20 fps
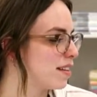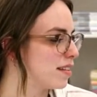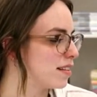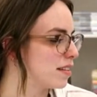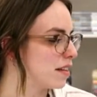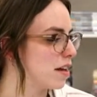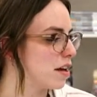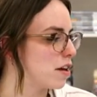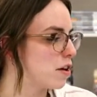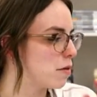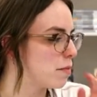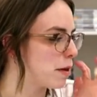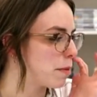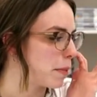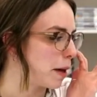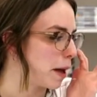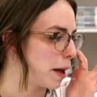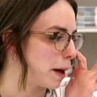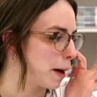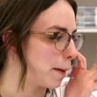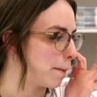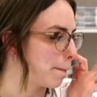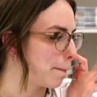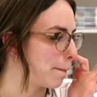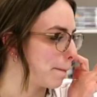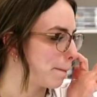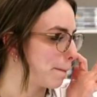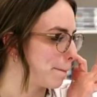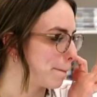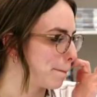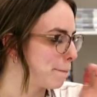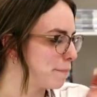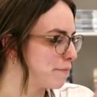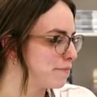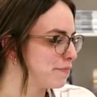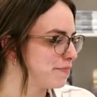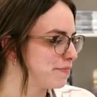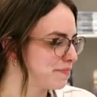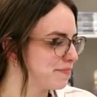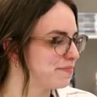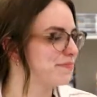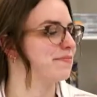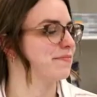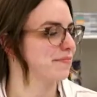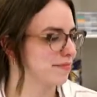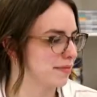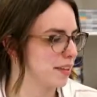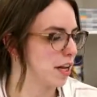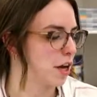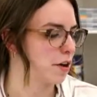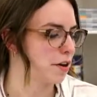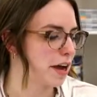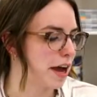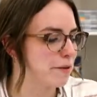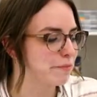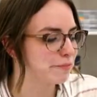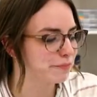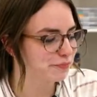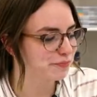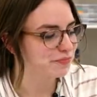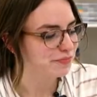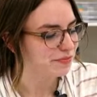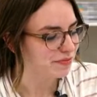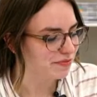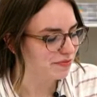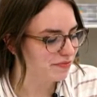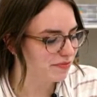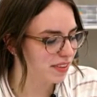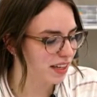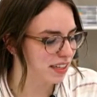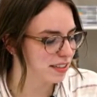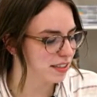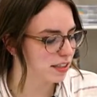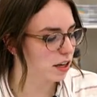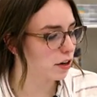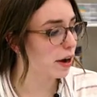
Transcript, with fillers: Little bit better. Okay, so